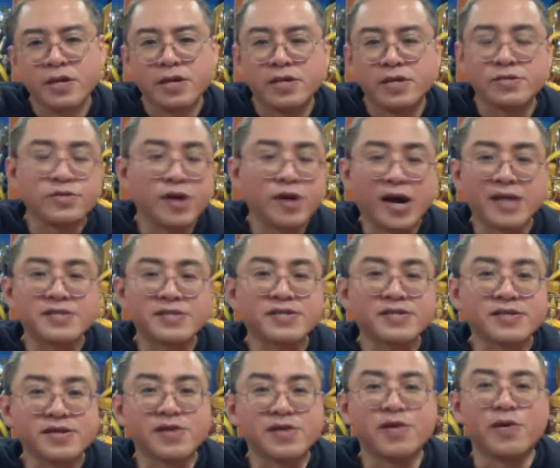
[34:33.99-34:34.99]
It's not
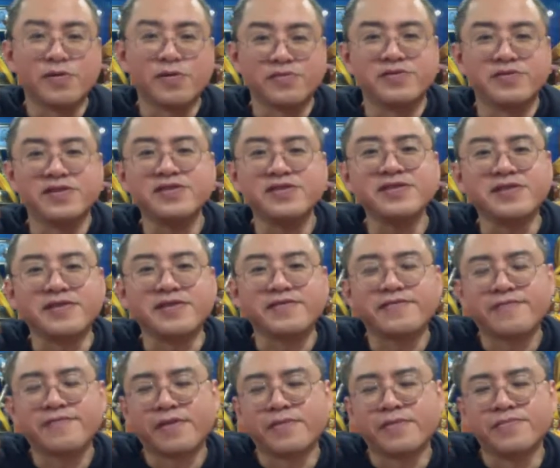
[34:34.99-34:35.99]
asking a lot, isn't it,
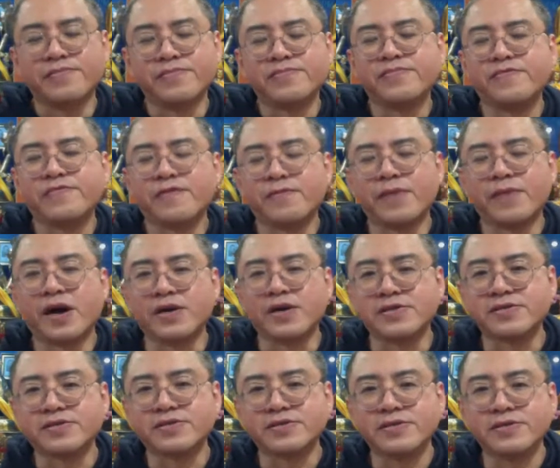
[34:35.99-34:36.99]
from
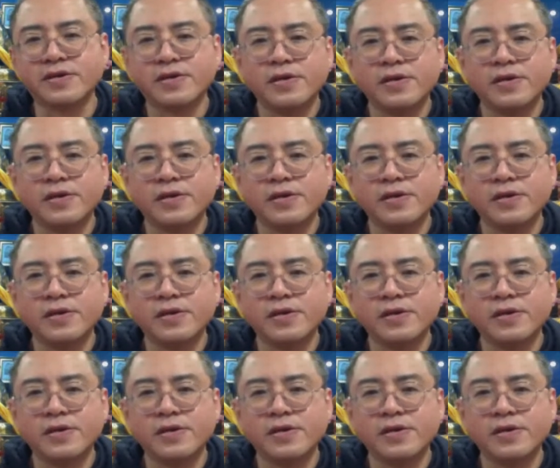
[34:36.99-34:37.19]
us?